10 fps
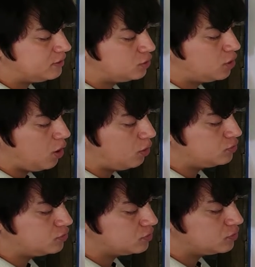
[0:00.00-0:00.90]

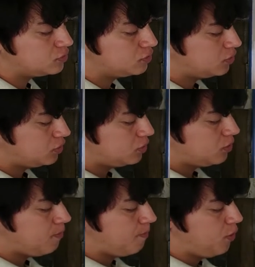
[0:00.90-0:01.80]
those
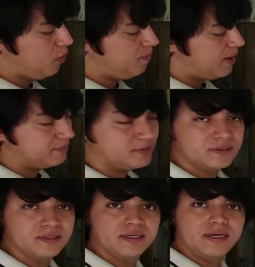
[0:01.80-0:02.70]

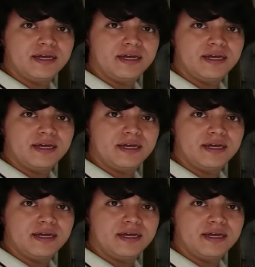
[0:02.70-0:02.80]
movements?